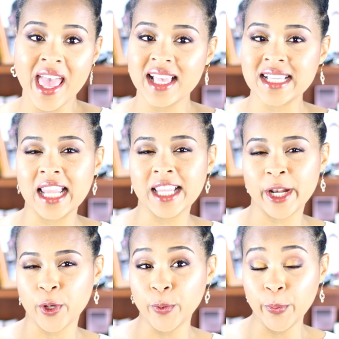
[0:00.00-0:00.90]
It's got a lot
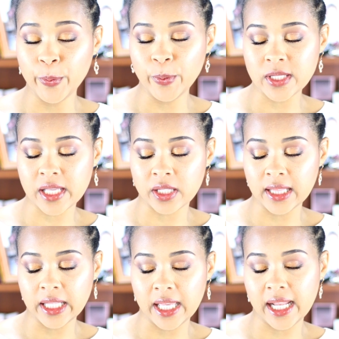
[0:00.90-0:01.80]
of golds and the
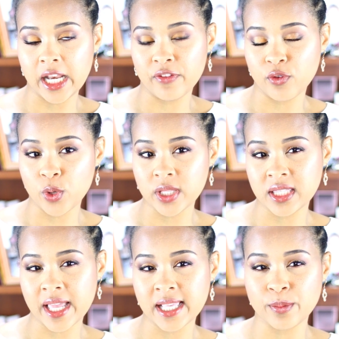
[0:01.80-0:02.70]
lid, and of course
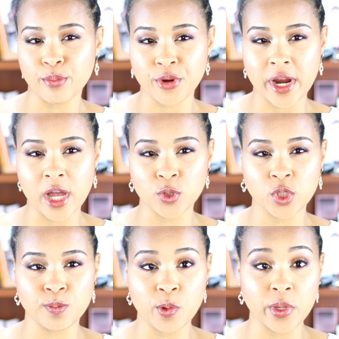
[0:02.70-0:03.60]
nice brown
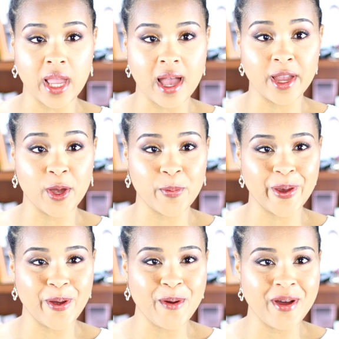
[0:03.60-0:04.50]
smoky eye
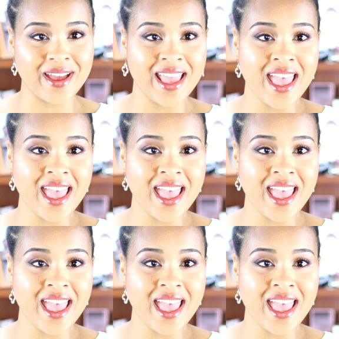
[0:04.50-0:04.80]
going on.